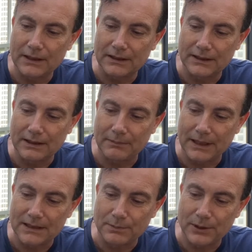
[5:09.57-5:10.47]
I think that
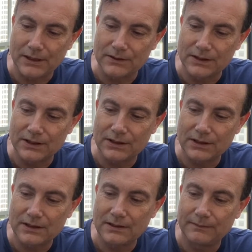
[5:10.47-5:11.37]
makes a pretty good
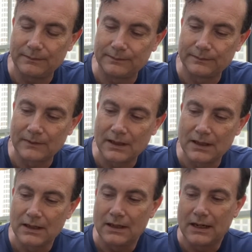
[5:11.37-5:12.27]
stirrer.
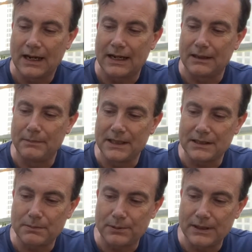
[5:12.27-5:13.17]
And a mint
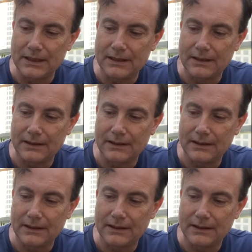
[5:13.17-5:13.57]
sprig.